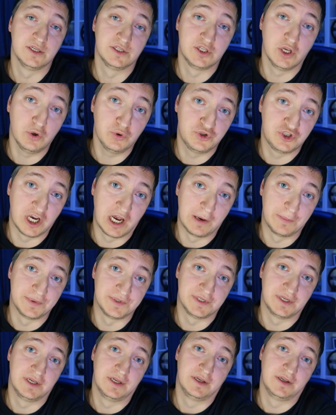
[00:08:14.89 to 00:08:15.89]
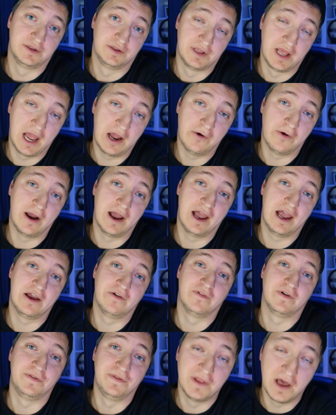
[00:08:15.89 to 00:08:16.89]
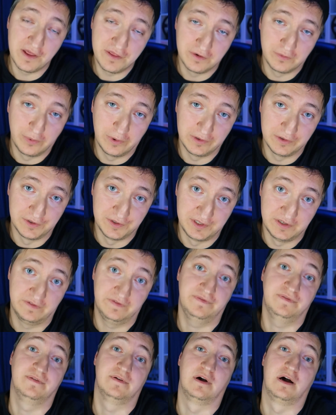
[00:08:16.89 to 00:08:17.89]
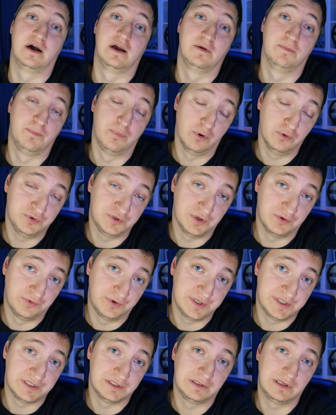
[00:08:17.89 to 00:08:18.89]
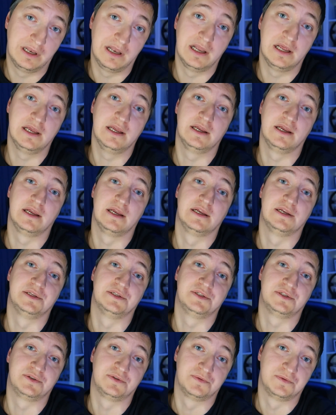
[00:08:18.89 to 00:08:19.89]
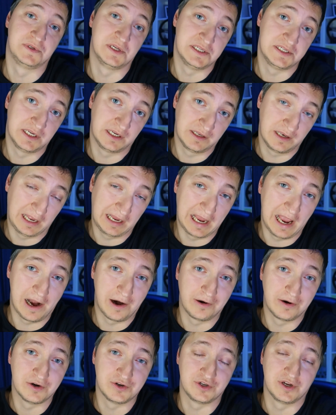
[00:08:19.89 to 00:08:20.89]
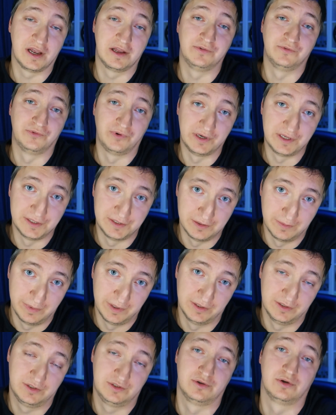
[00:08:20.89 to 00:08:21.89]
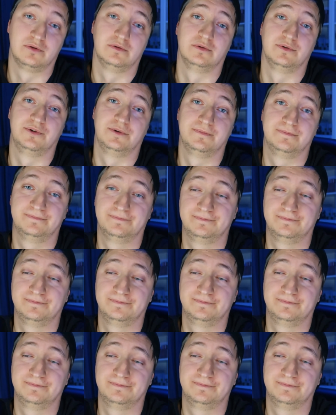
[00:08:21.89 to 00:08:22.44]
So chaps, now I have another welded diff. I bought it recently, it's sitting in a garage and ready to be installed.